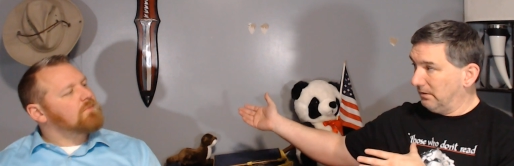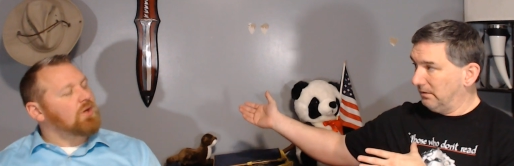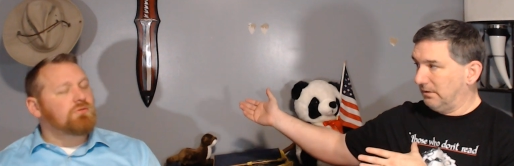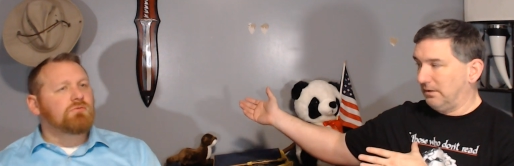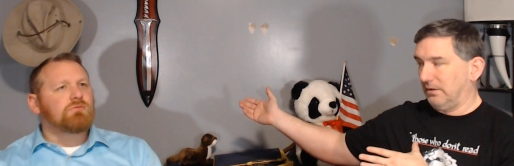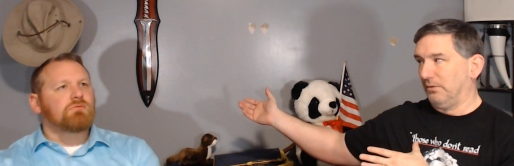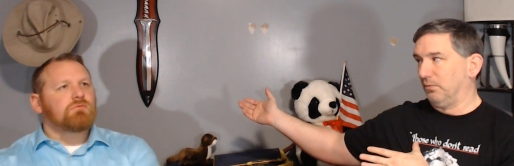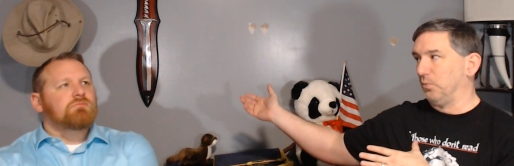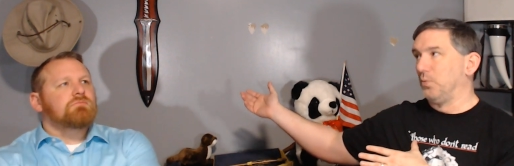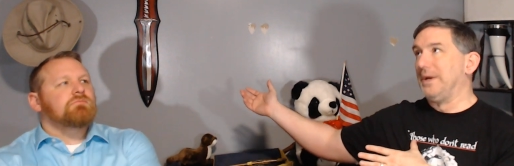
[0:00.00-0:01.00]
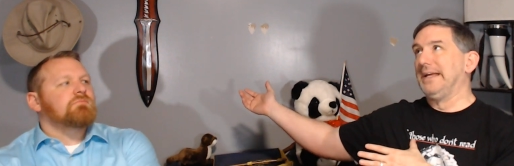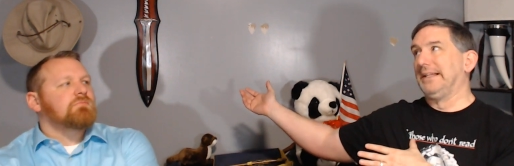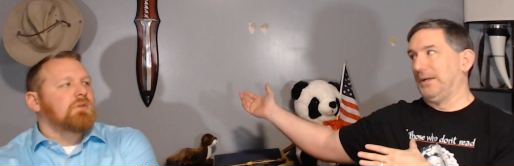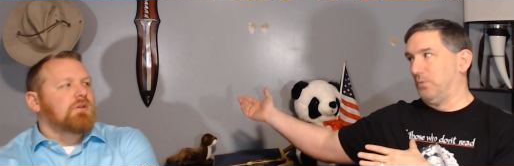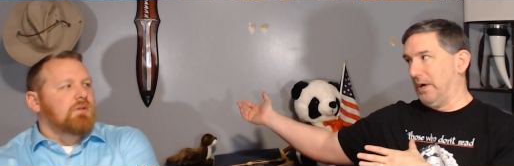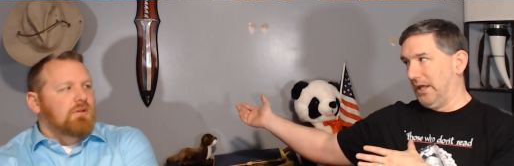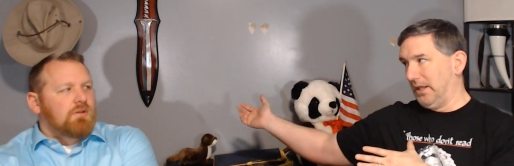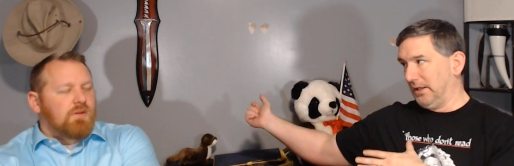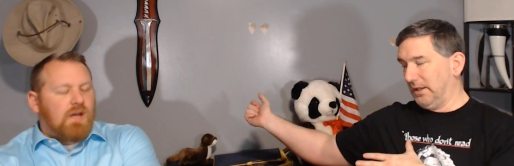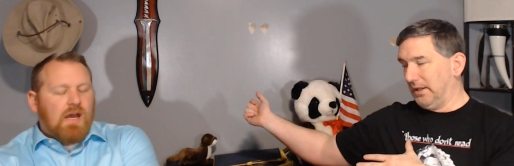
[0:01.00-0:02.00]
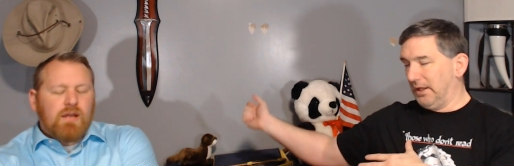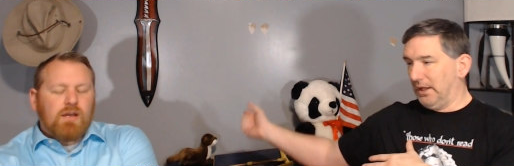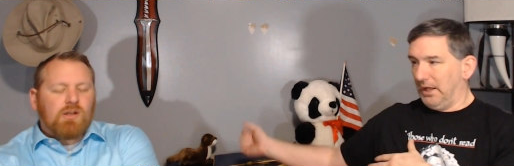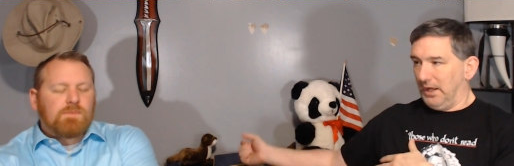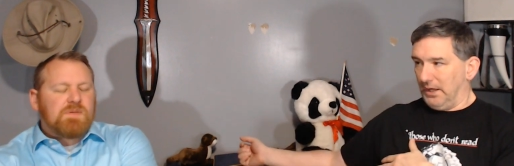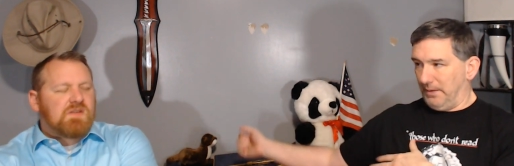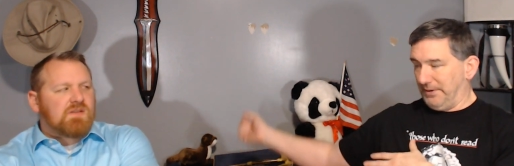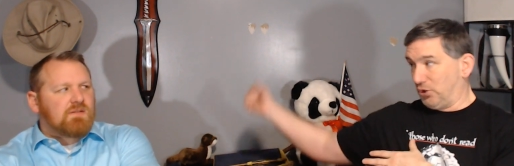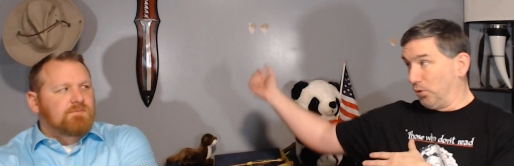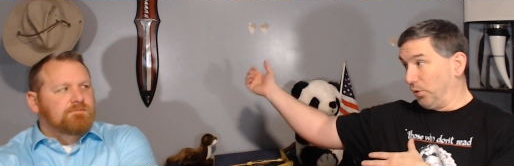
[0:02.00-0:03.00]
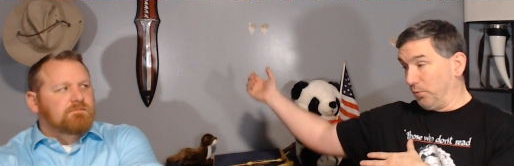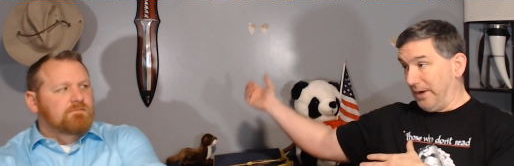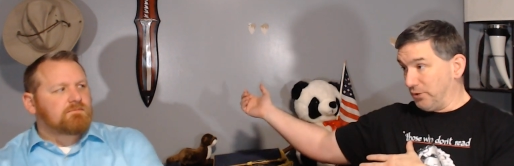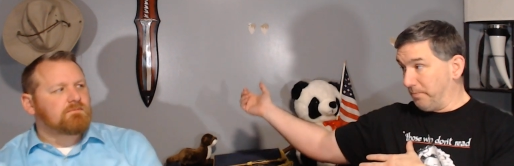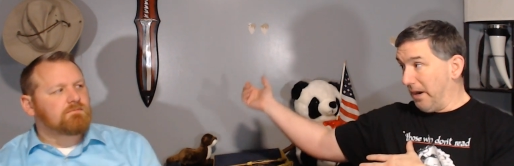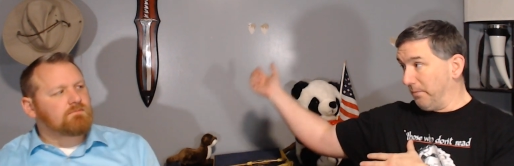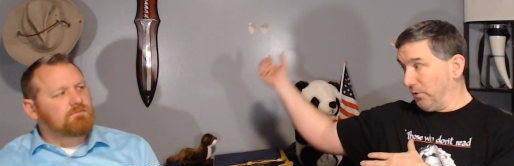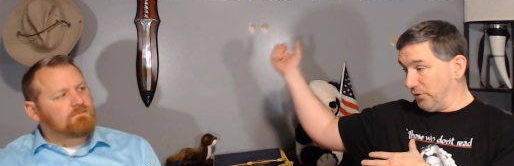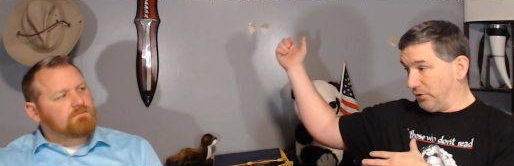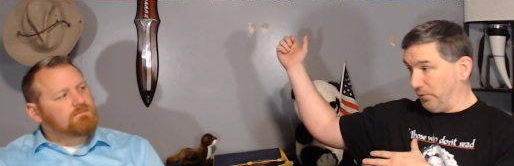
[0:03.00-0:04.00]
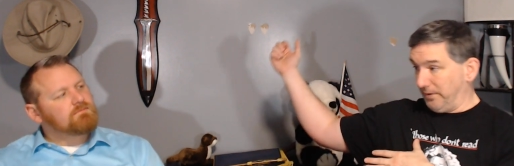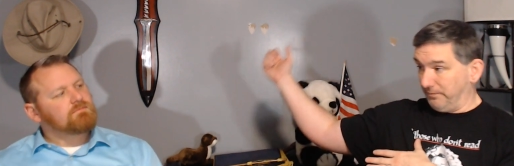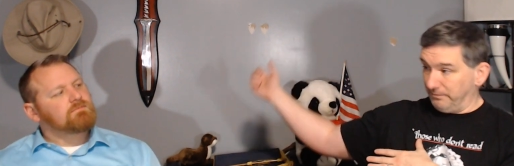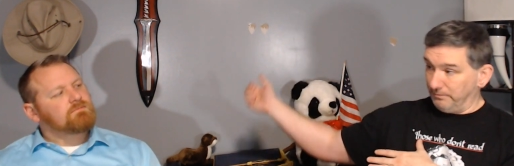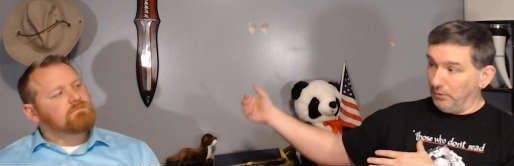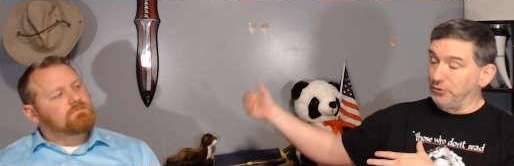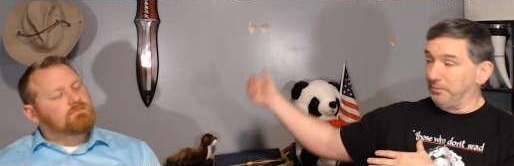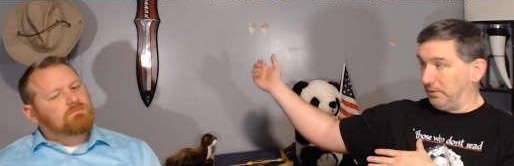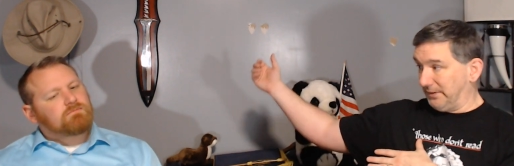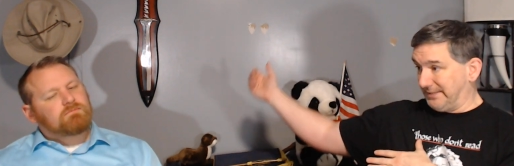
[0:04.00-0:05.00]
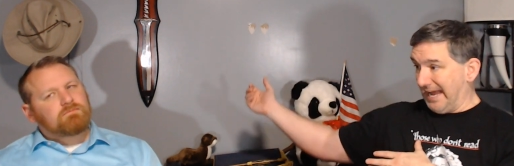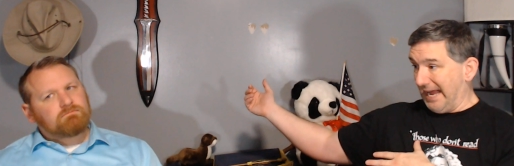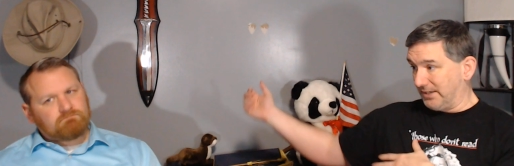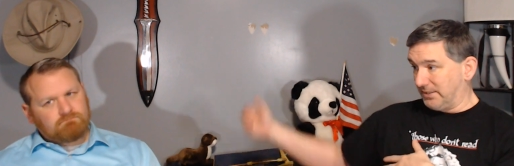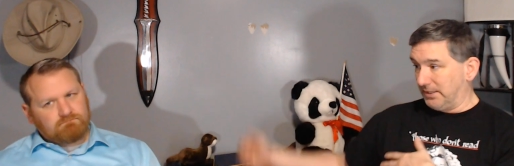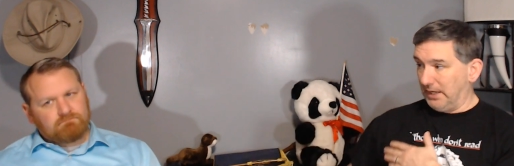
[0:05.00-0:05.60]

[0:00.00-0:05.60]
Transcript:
Speaker 1: Oh. Really well. That helps. I mean, shorter range bombers doing multiple attacks.